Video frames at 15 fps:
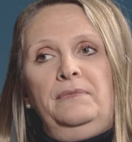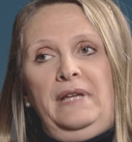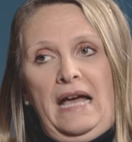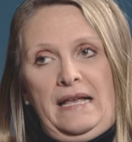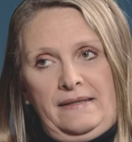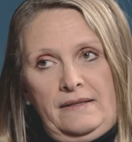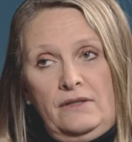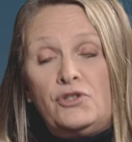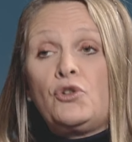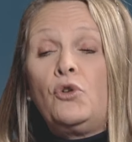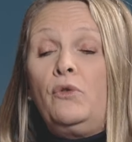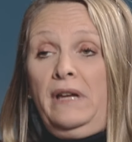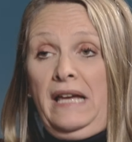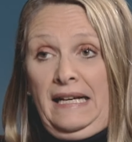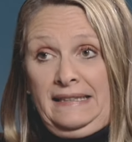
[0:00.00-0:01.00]
Yes.
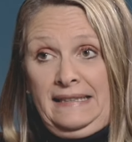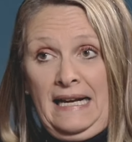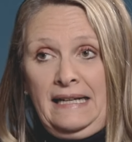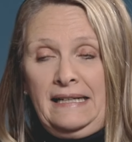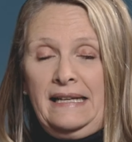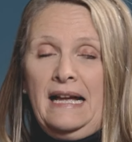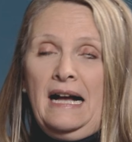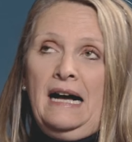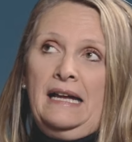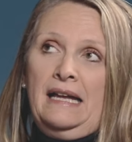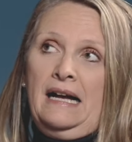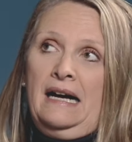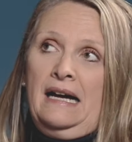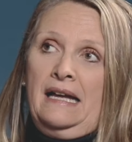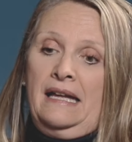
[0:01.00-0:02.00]
So, exactly.
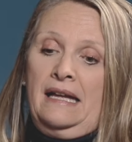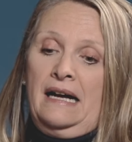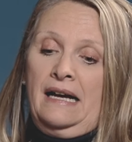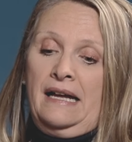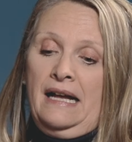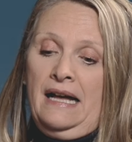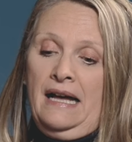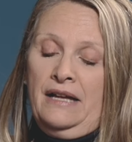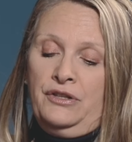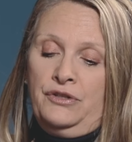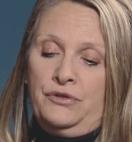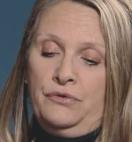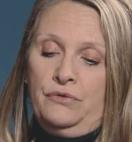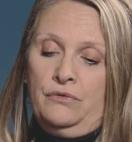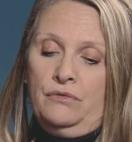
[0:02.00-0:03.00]
I had
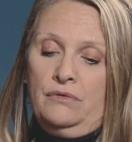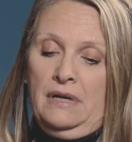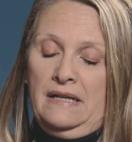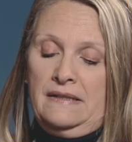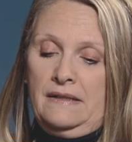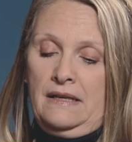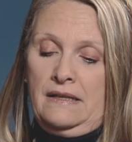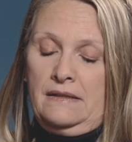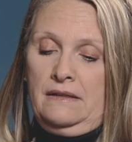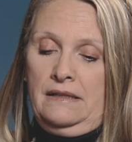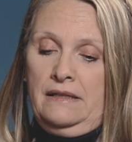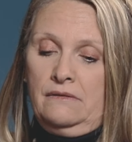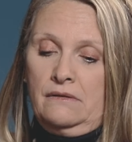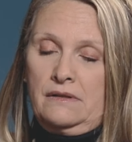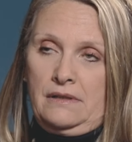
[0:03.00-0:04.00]
to, as a
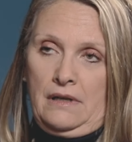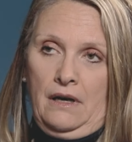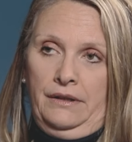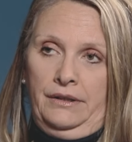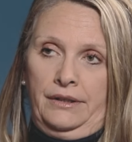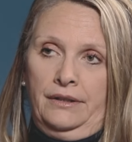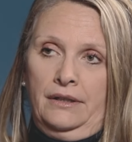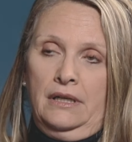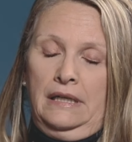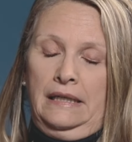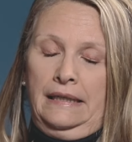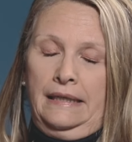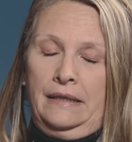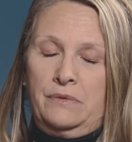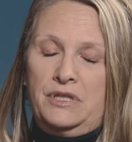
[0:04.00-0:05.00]
legal scholar,
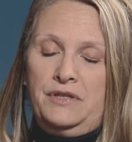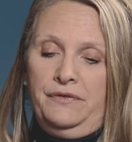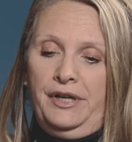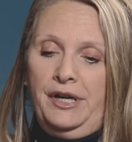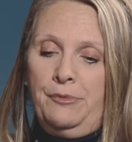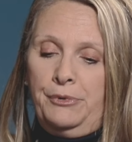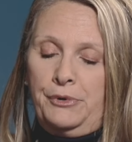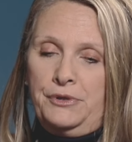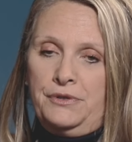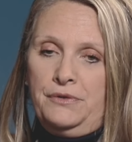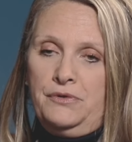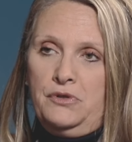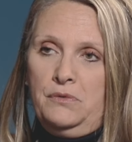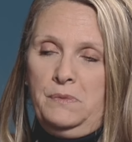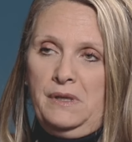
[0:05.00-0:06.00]
it was very
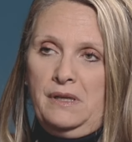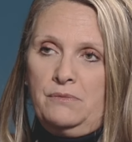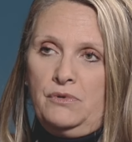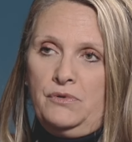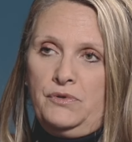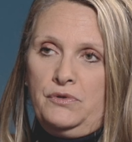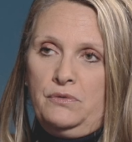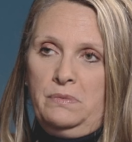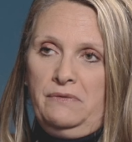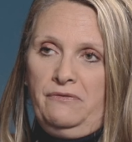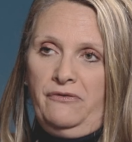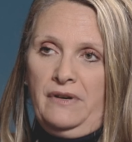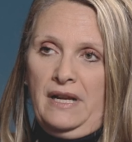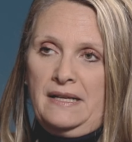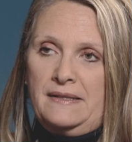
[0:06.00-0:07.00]
important to be able to be
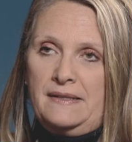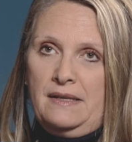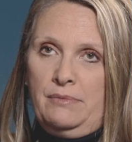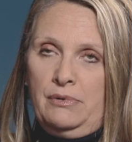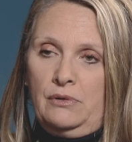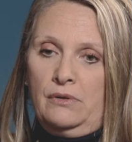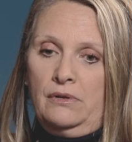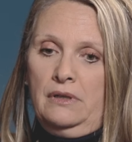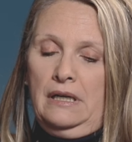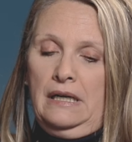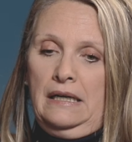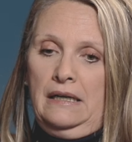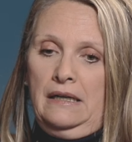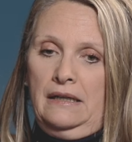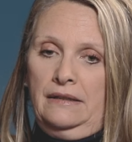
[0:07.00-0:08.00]
flexible,
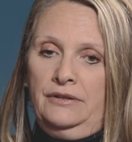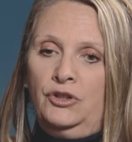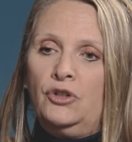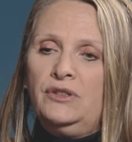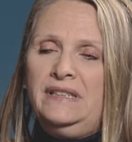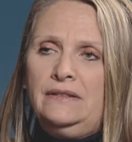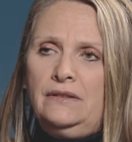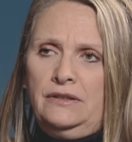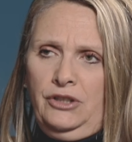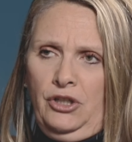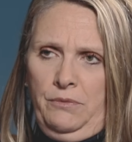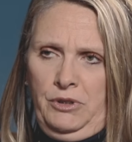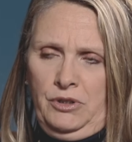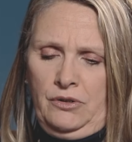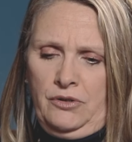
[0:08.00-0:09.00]
not in the
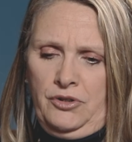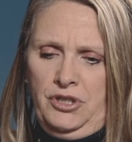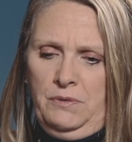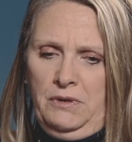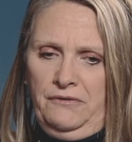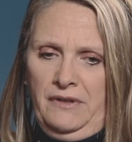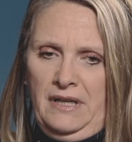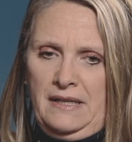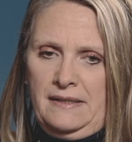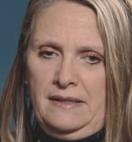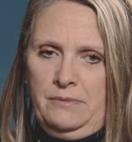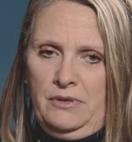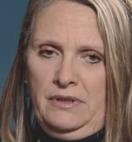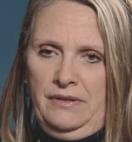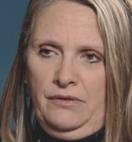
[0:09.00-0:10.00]
terminology, but
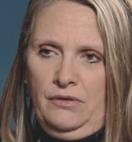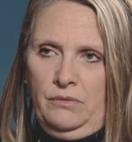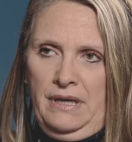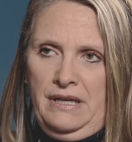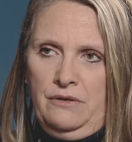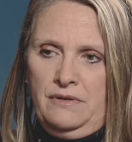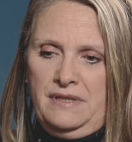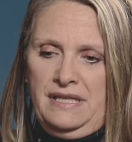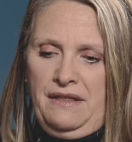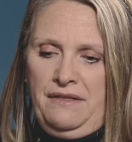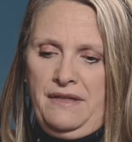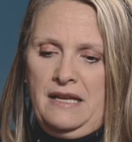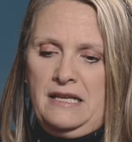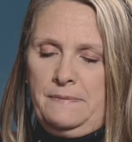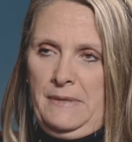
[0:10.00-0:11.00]
flexible in the way you see
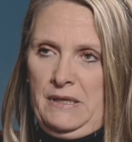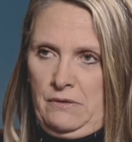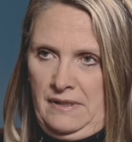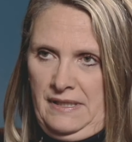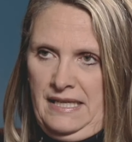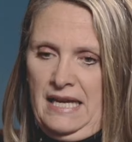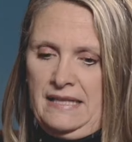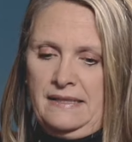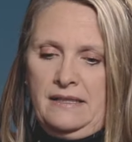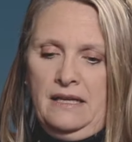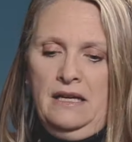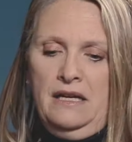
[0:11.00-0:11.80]
things. Because yes,